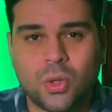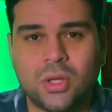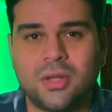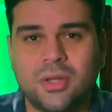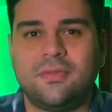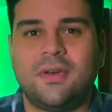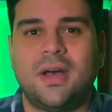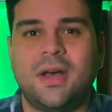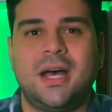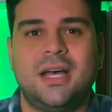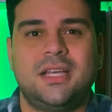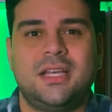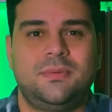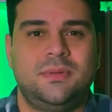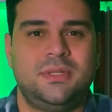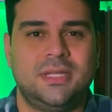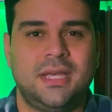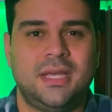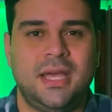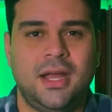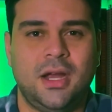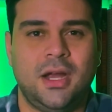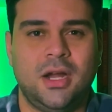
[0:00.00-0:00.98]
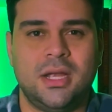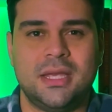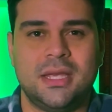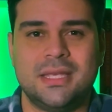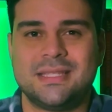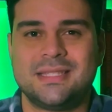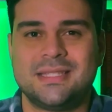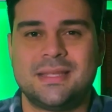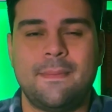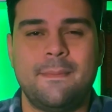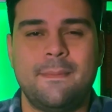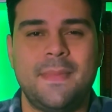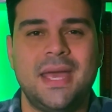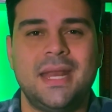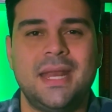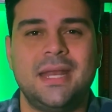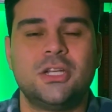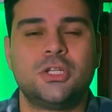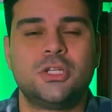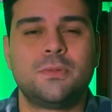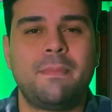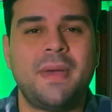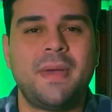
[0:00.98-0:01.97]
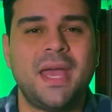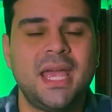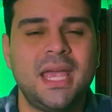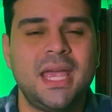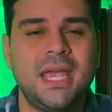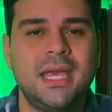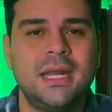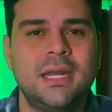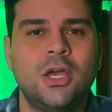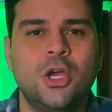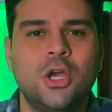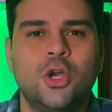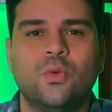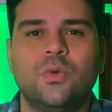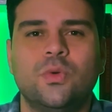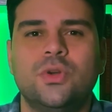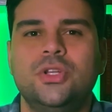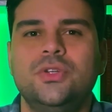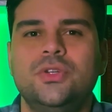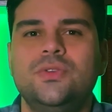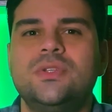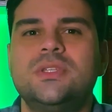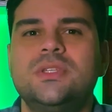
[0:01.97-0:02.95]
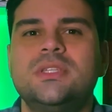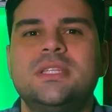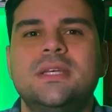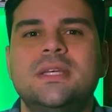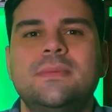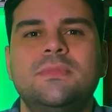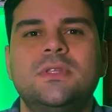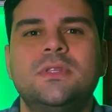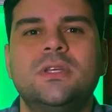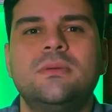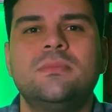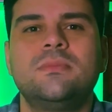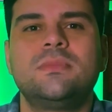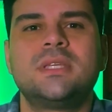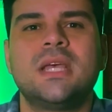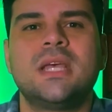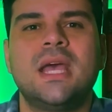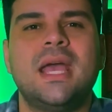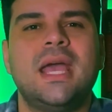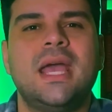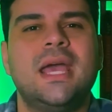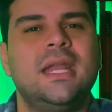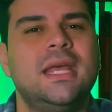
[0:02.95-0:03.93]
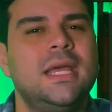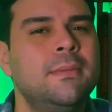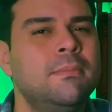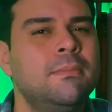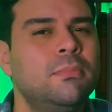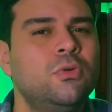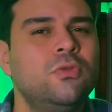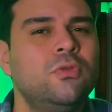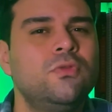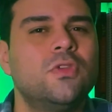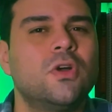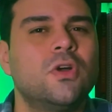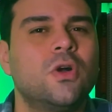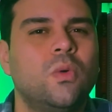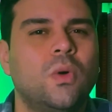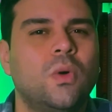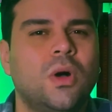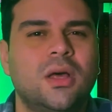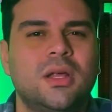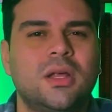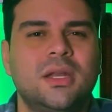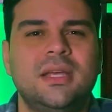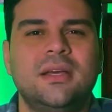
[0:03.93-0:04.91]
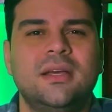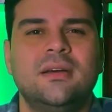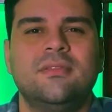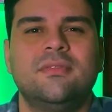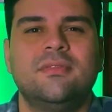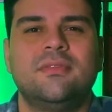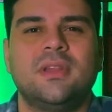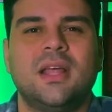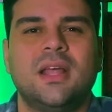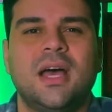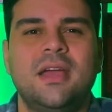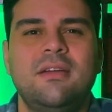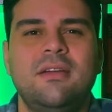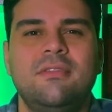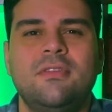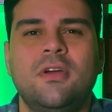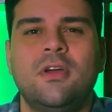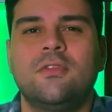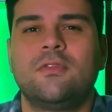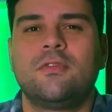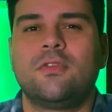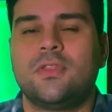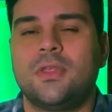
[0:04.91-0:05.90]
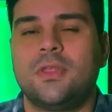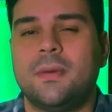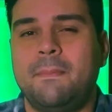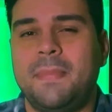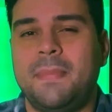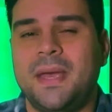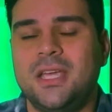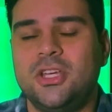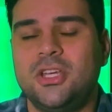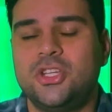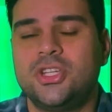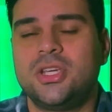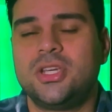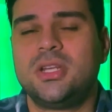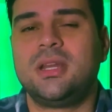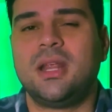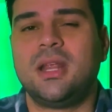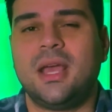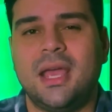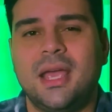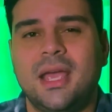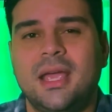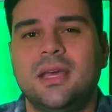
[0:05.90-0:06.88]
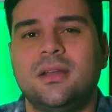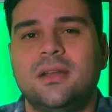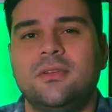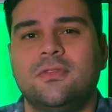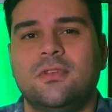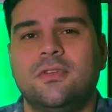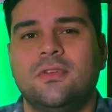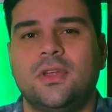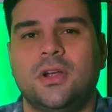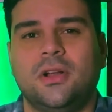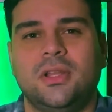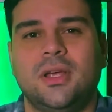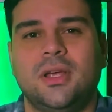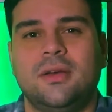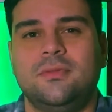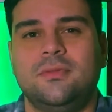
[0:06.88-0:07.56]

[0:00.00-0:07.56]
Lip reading: of hospice care is to manage pain, reduce symptoms, and improve the quality of life for the patient and for their loved